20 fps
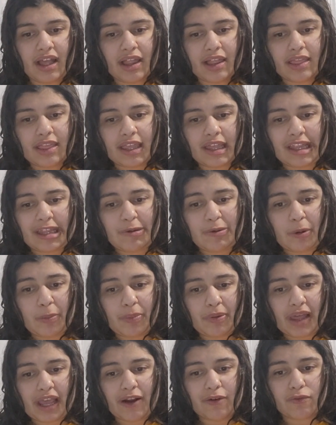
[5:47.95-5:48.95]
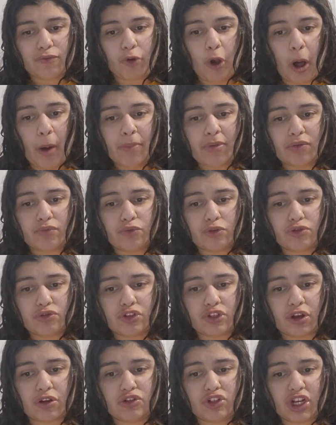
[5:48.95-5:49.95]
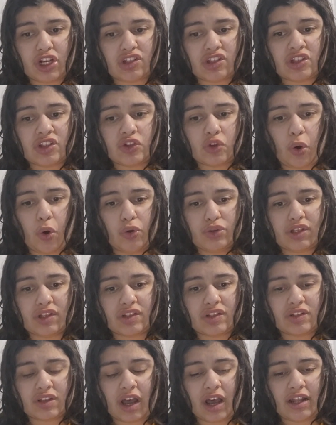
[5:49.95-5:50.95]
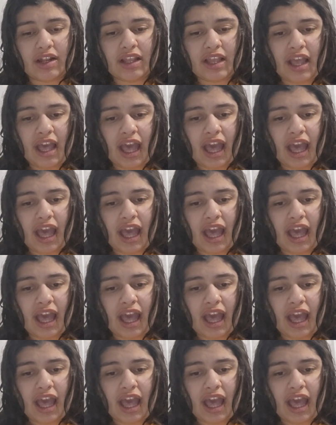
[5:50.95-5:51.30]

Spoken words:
Thiele will play Roman Russo, Justin's oldest son,